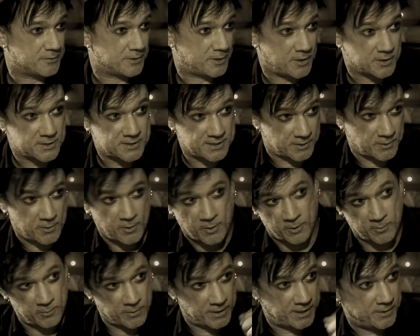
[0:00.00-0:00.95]
of a concert
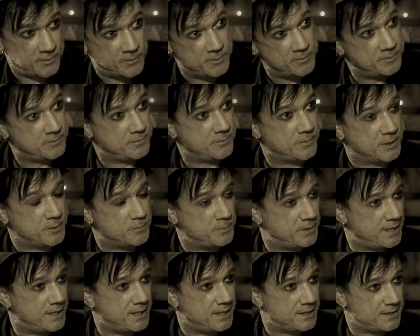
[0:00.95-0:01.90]
hall where you
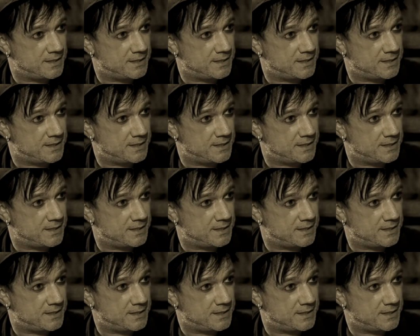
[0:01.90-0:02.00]
played.